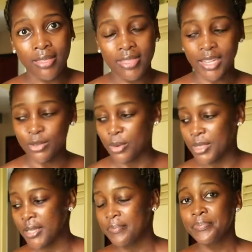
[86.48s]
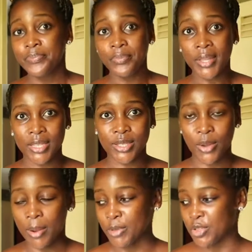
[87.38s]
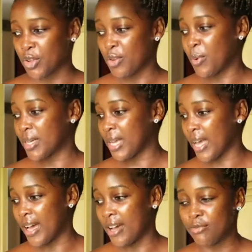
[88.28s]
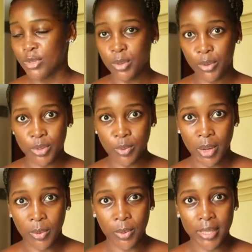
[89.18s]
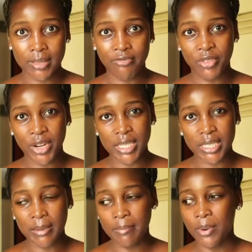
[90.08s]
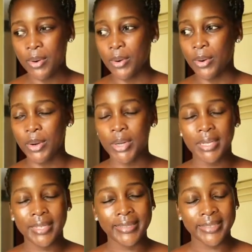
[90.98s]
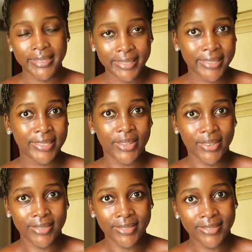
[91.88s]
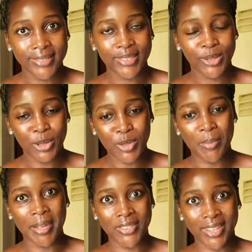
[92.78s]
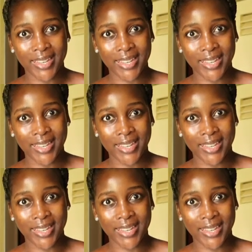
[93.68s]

that goes. So I'm going to show you what I have, what we're going to work with. Very simple, you know, not too much